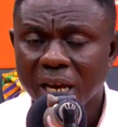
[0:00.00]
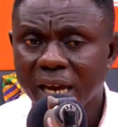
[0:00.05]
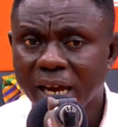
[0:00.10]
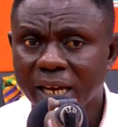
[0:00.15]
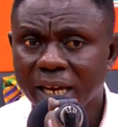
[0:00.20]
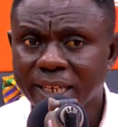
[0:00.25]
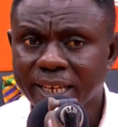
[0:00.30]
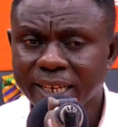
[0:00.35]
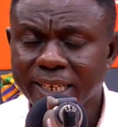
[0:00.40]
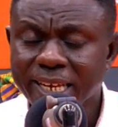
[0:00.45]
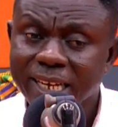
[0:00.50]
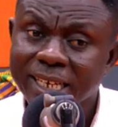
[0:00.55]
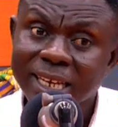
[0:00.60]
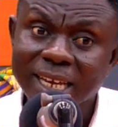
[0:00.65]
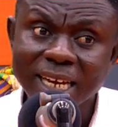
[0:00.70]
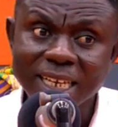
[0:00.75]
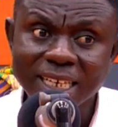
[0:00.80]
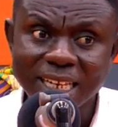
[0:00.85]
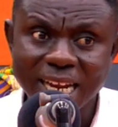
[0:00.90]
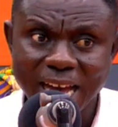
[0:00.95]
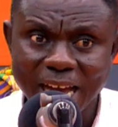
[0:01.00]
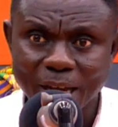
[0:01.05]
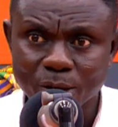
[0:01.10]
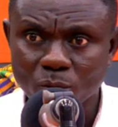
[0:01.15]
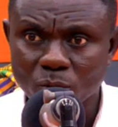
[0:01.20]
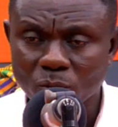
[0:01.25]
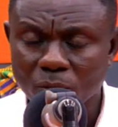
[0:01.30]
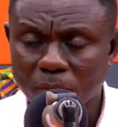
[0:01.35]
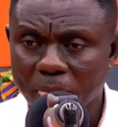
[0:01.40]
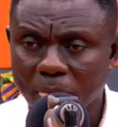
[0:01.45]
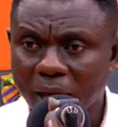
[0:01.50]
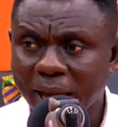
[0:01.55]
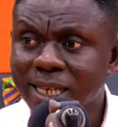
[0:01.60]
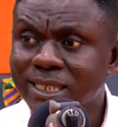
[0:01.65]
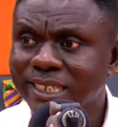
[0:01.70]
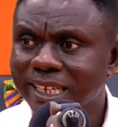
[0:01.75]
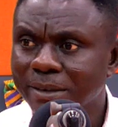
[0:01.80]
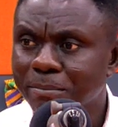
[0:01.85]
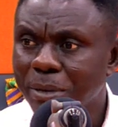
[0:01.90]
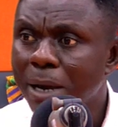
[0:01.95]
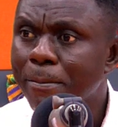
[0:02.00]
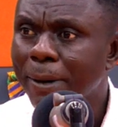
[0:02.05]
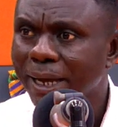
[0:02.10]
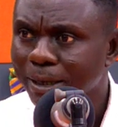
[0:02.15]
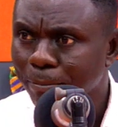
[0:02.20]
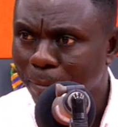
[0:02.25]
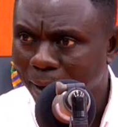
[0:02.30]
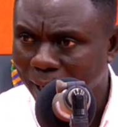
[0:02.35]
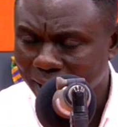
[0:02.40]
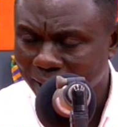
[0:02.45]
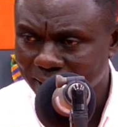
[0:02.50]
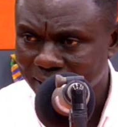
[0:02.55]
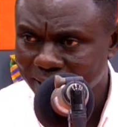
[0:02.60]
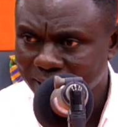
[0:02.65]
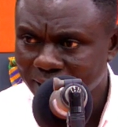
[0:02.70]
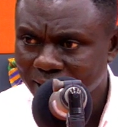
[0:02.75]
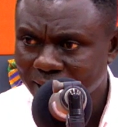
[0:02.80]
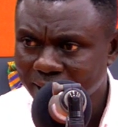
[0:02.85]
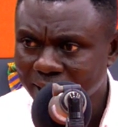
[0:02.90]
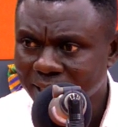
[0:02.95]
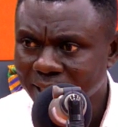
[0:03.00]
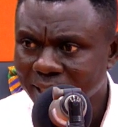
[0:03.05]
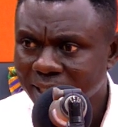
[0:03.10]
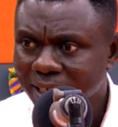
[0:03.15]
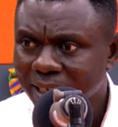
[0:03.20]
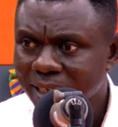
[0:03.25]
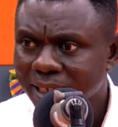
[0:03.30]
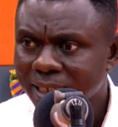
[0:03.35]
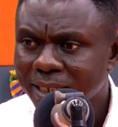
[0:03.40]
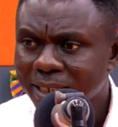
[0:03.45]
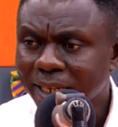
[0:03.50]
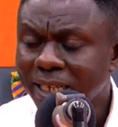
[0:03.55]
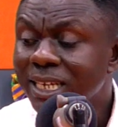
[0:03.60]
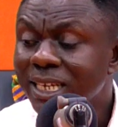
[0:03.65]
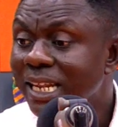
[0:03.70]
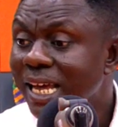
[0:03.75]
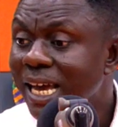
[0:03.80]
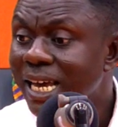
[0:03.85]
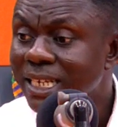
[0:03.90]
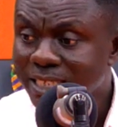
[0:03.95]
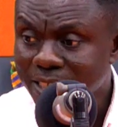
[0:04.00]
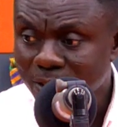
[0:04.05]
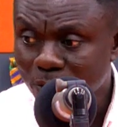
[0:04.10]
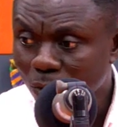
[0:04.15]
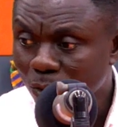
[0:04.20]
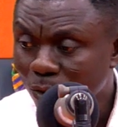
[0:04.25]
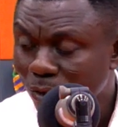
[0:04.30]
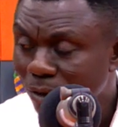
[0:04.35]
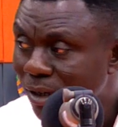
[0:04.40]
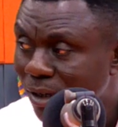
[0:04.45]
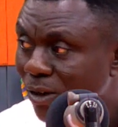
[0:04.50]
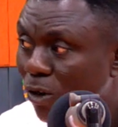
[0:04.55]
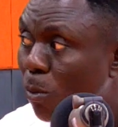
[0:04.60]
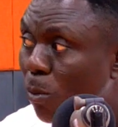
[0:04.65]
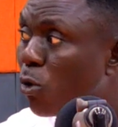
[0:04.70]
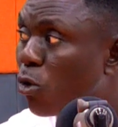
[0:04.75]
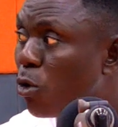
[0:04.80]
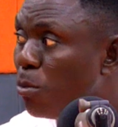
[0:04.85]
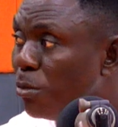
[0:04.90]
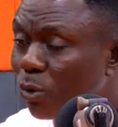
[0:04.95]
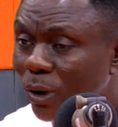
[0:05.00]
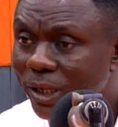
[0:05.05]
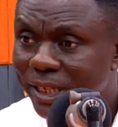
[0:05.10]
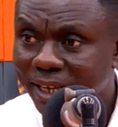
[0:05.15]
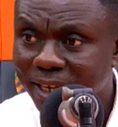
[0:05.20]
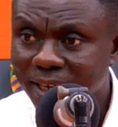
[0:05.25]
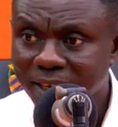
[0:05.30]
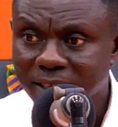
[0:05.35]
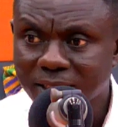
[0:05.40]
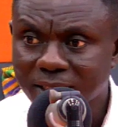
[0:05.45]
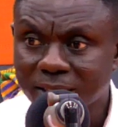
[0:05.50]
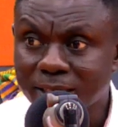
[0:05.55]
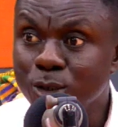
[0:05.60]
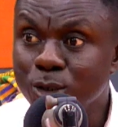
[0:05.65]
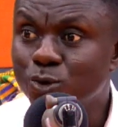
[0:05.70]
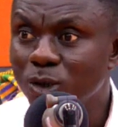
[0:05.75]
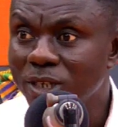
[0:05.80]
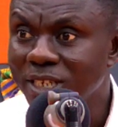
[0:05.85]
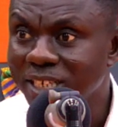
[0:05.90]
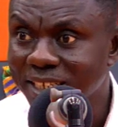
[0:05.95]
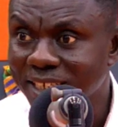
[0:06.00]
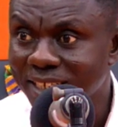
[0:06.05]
ne ye kanyi na no ai se be mane ba na ne nyina ye chi no wo be kum no ye kristoni